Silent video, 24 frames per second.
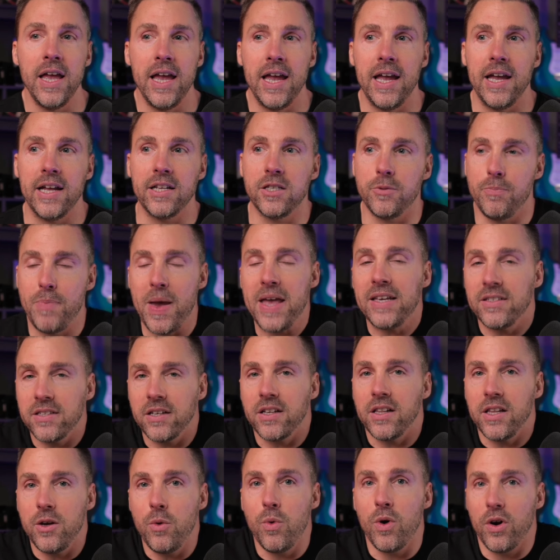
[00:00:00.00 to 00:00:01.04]
it's
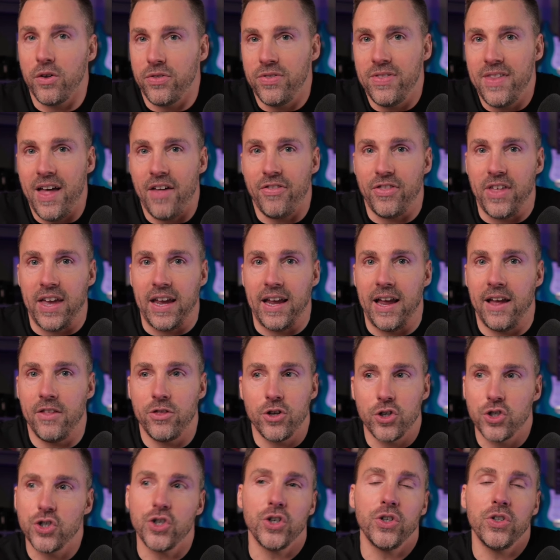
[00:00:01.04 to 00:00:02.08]
basically worth nothing, and they're
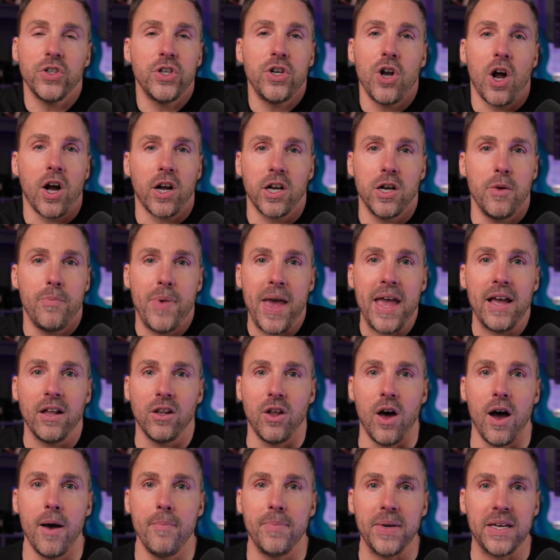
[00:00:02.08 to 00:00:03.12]
certainly not going to pay a
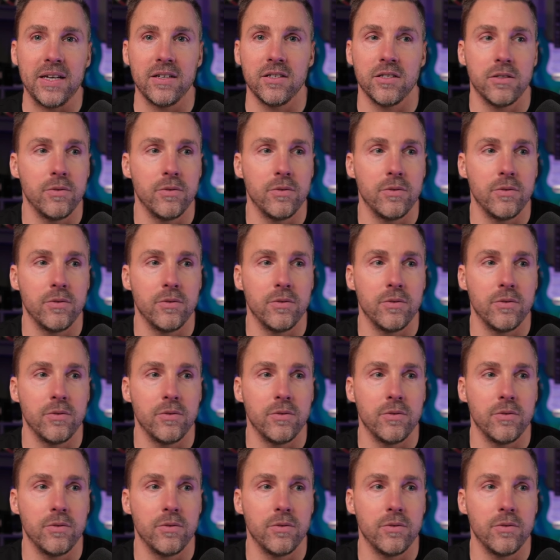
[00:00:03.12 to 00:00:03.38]
lot because